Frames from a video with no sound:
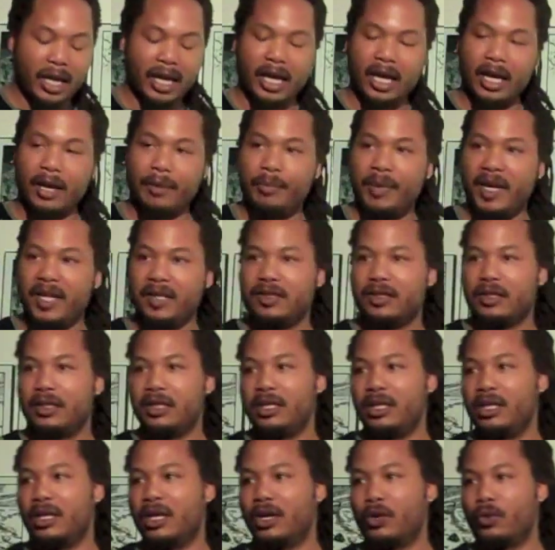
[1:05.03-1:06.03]
and
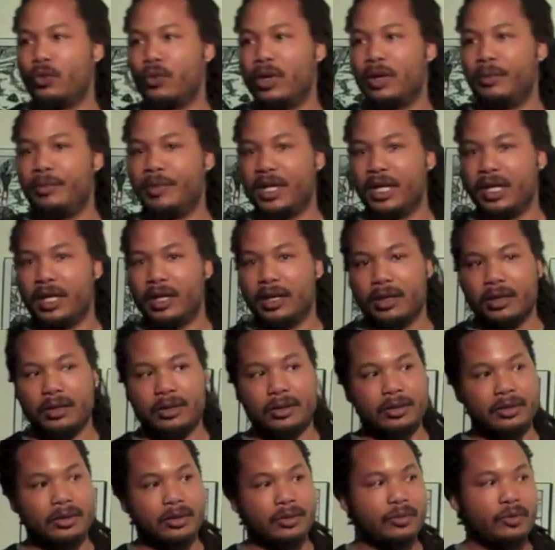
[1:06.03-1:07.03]
basically young women
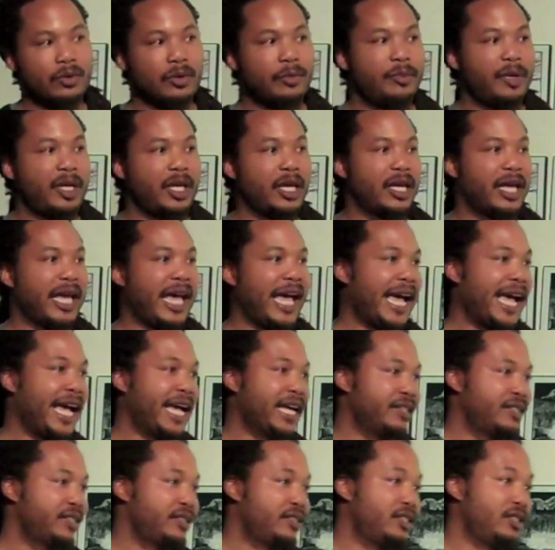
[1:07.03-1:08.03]
were being
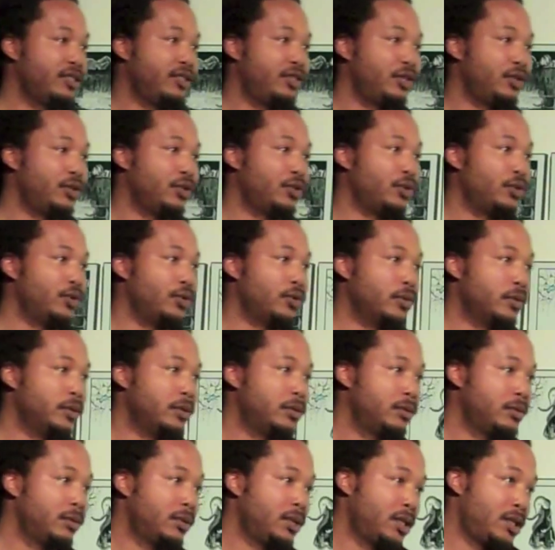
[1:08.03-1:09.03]
asked to do
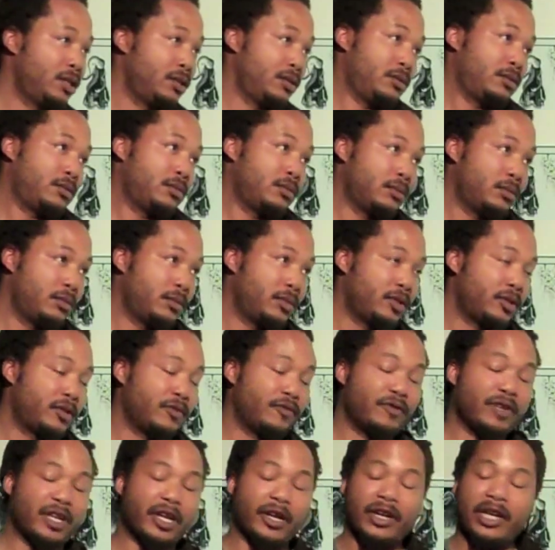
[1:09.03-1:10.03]

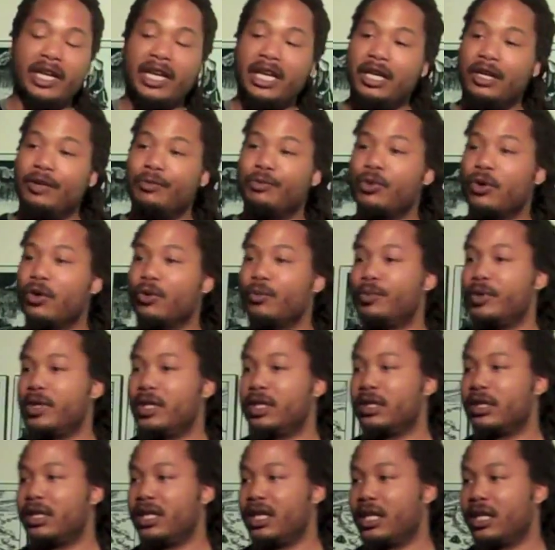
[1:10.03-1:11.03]
some very
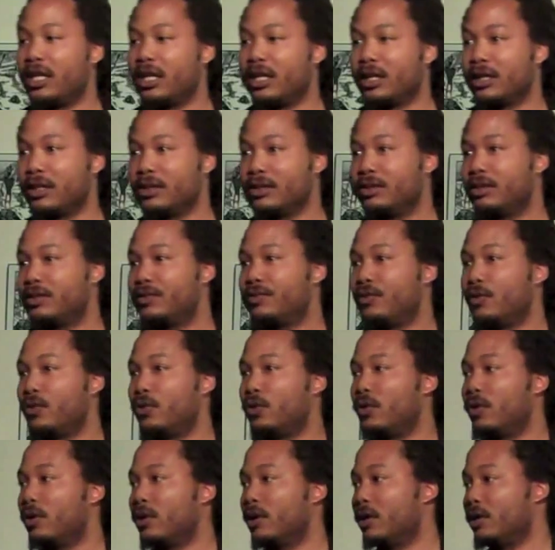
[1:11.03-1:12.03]
inappropriate things
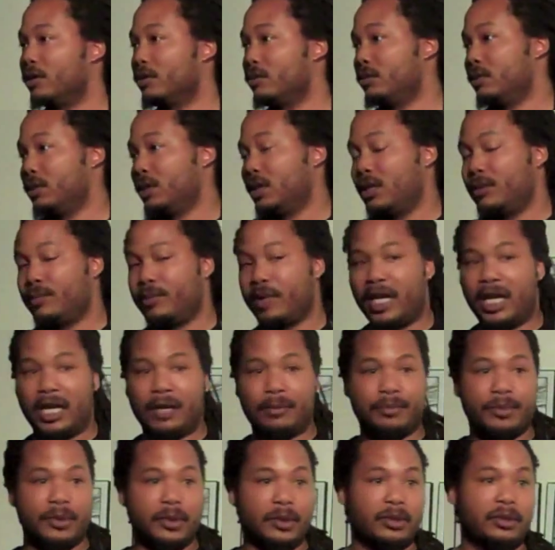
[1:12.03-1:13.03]
for
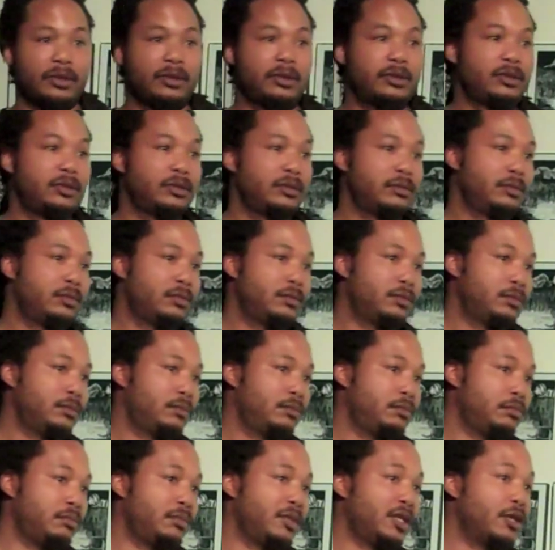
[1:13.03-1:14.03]
Pampers,
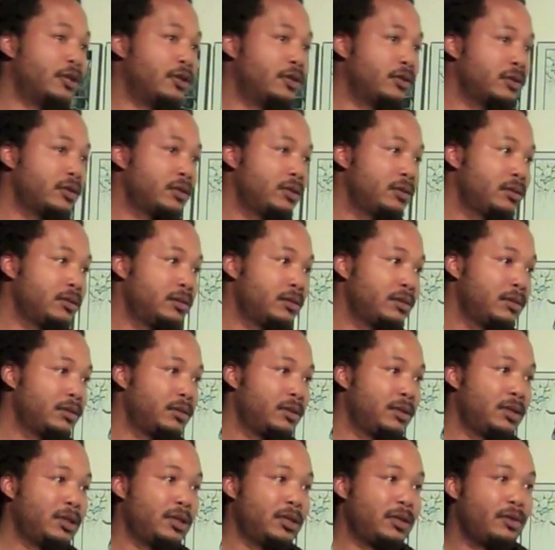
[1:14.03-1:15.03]
milk,
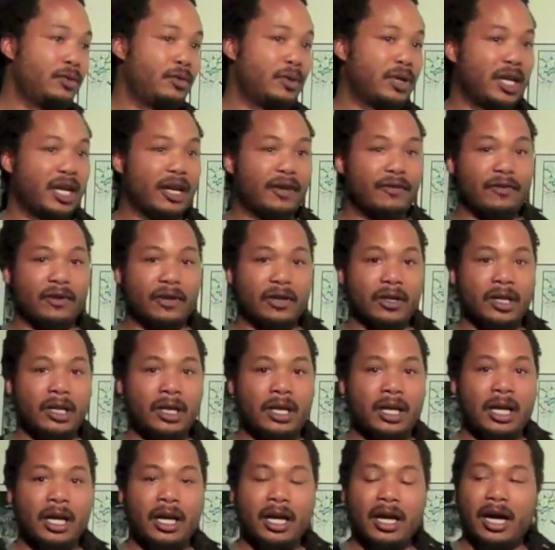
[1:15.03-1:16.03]
whatever.
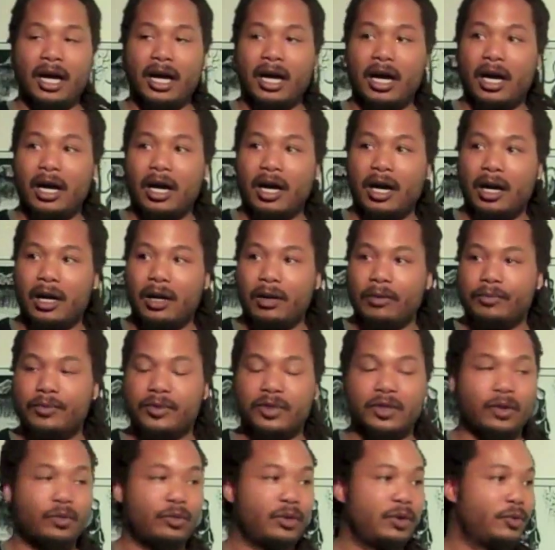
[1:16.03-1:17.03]

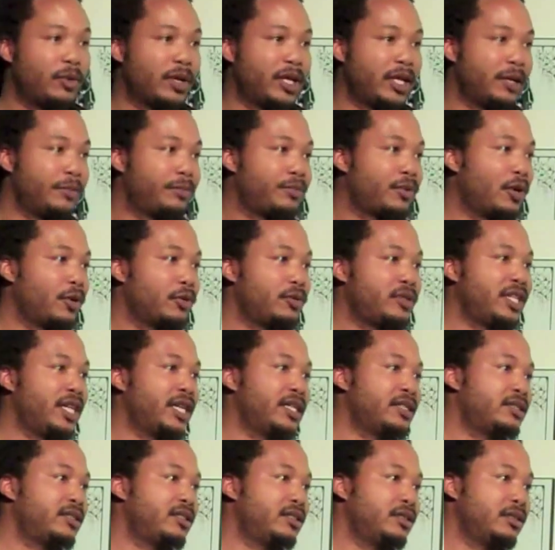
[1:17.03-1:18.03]
So we went and
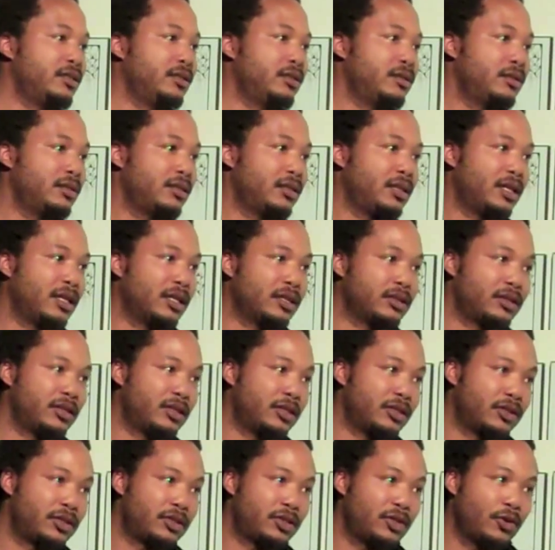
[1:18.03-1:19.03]
protested against
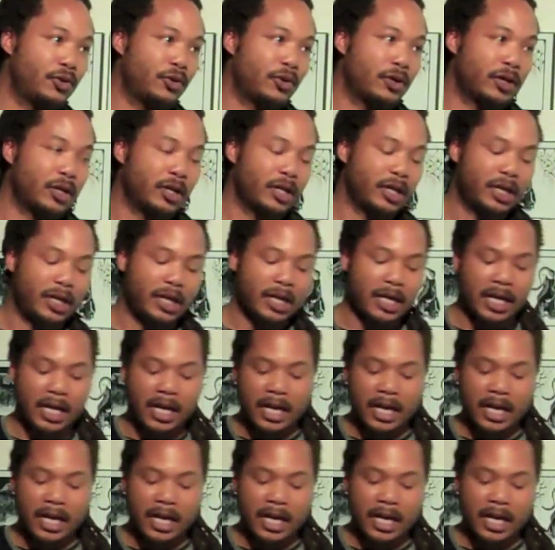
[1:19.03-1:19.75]
this store.